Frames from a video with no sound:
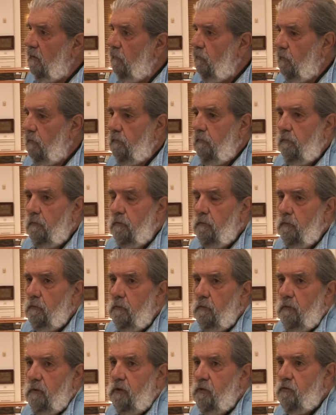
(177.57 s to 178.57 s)
we're doing
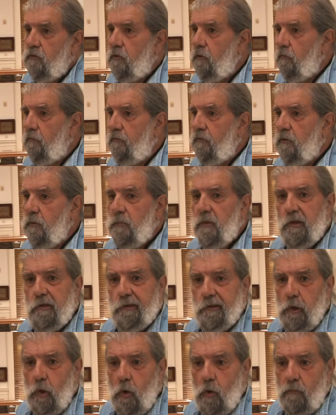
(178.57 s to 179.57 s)
the interior of the
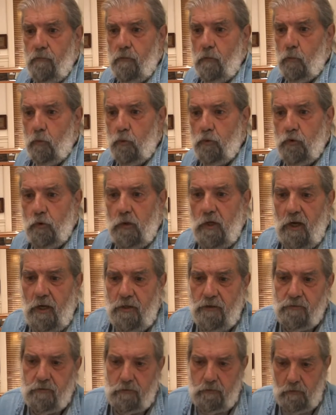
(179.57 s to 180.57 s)
building over. Would you
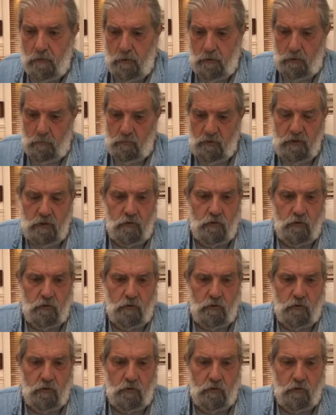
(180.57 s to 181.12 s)
guys be